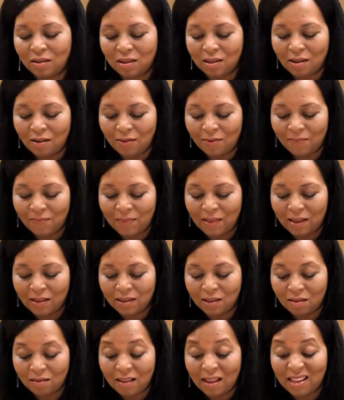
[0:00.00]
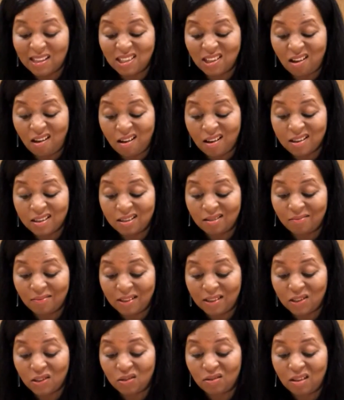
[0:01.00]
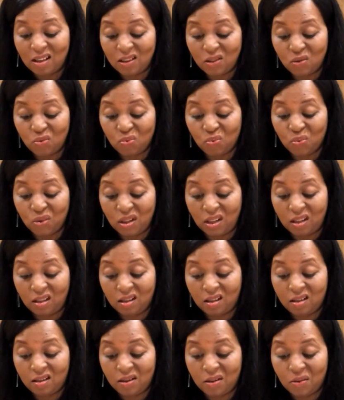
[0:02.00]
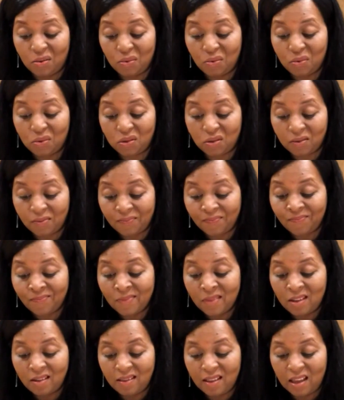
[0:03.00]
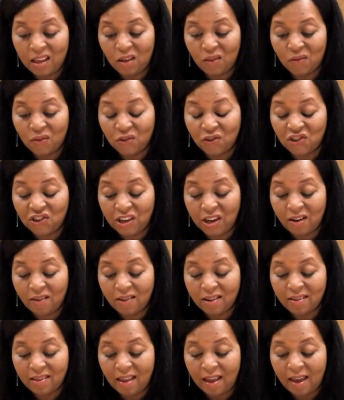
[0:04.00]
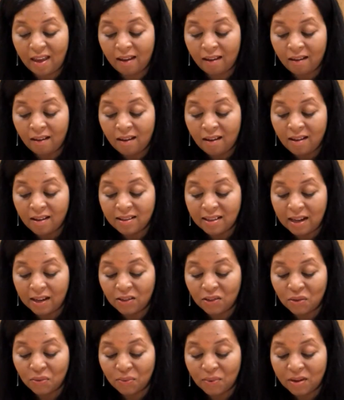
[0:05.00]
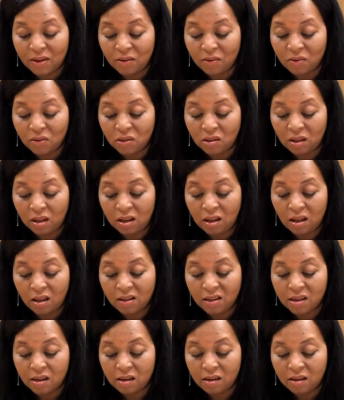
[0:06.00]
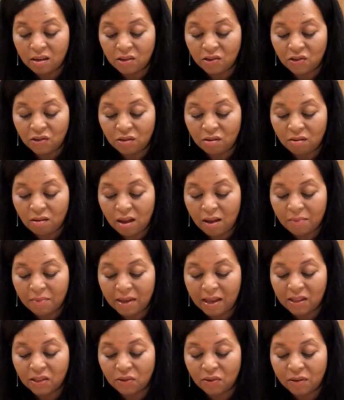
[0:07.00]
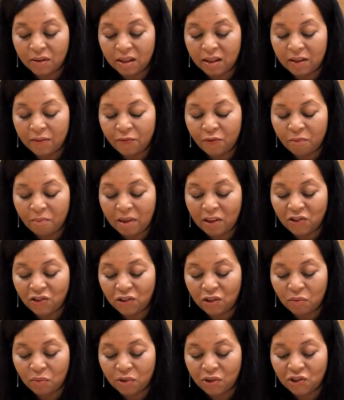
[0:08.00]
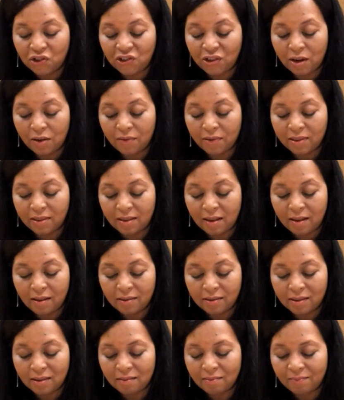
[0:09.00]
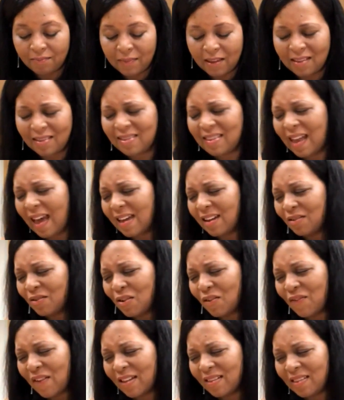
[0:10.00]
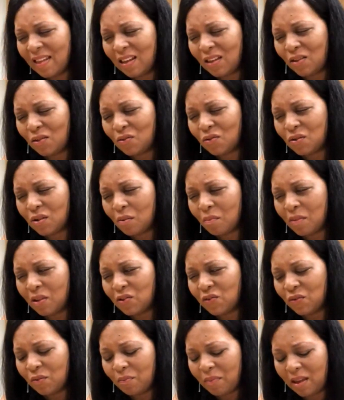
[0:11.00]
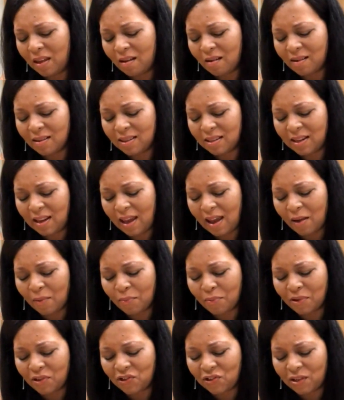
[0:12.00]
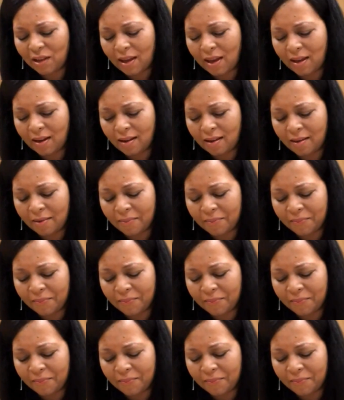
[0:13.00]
So that's awesome. That's really good news. Thank you for sharing that. Dr. Reynolds, any additional updates or information you want to share with us? And I don't know if I thank you so much for being on today. I appreciate it.